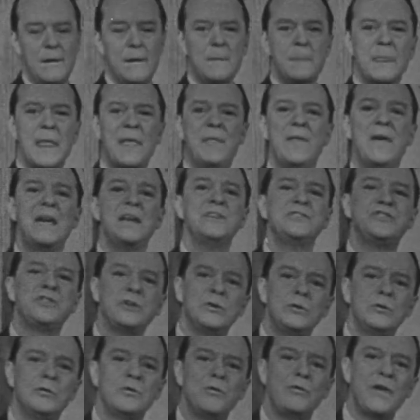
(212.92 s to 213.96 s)
And then,
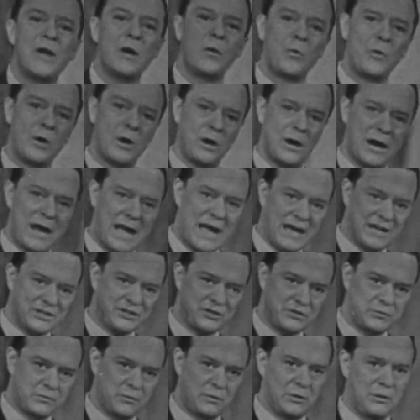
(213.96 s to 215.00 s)
too, there were
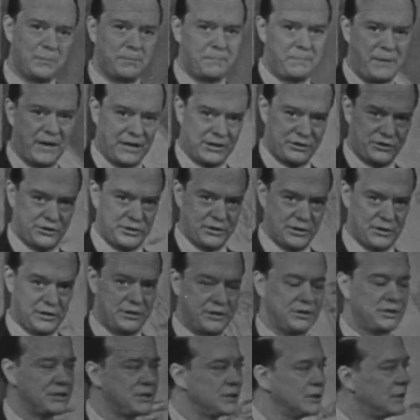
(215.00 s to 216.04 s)
actual
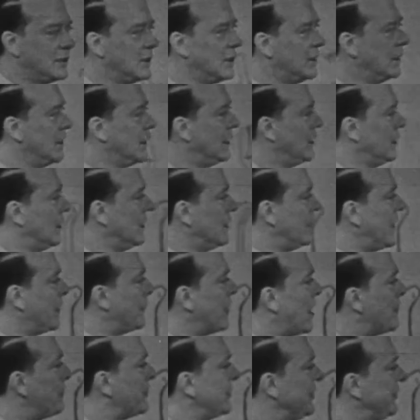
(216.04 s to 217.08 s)
pictures that
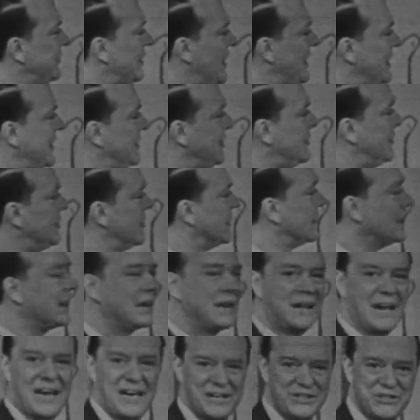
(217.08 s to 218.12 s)
represented
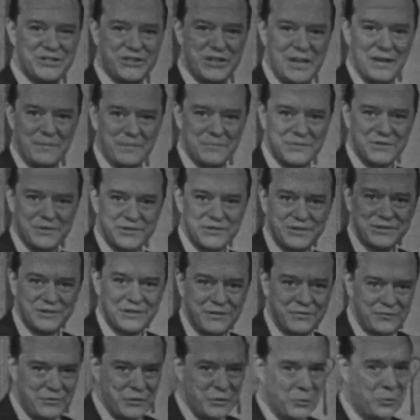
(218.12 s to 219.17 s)
concepts,
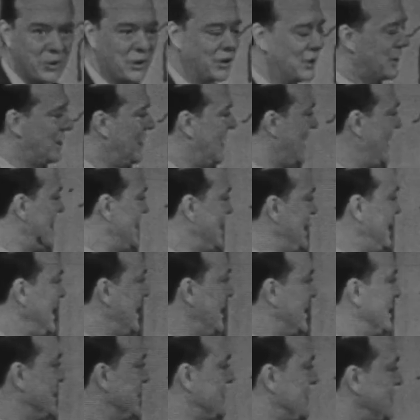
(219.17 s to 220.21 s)
if you will, or ideas.